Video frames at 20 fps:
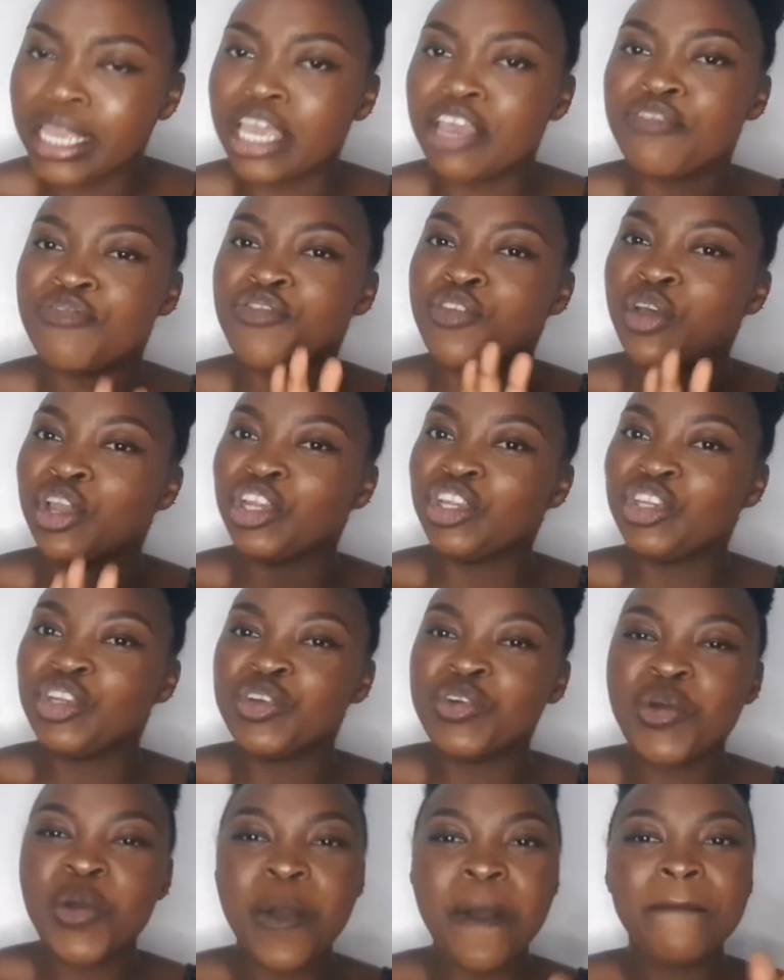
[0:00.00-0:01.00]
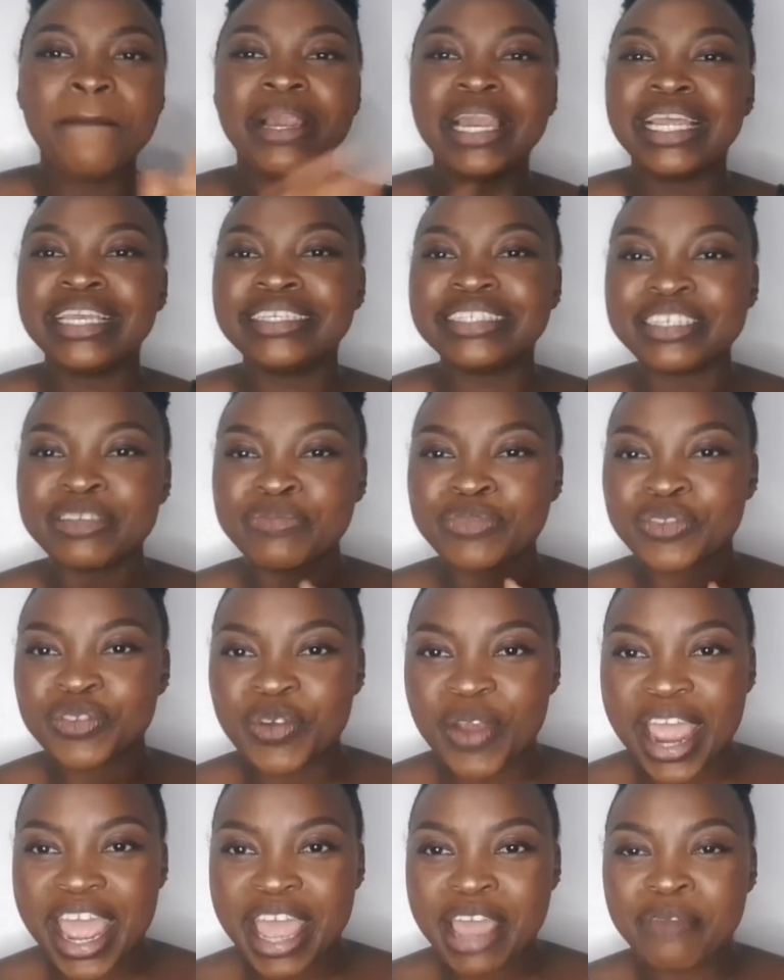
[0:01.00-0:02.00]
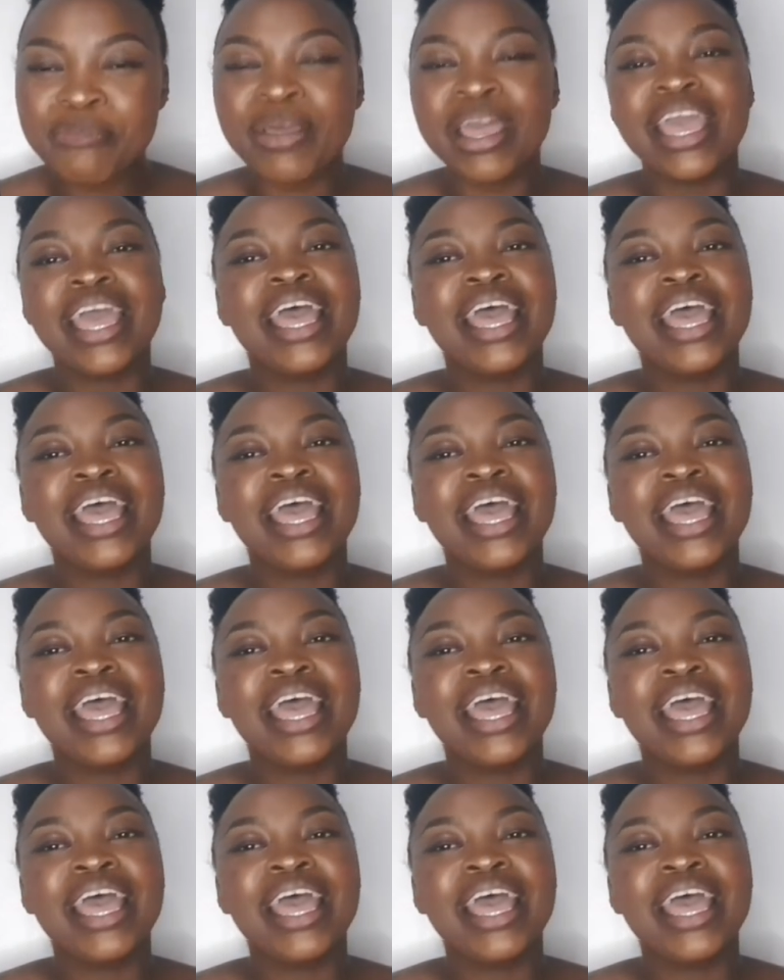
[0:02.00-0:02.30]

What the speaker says: If you're new, please subscribe,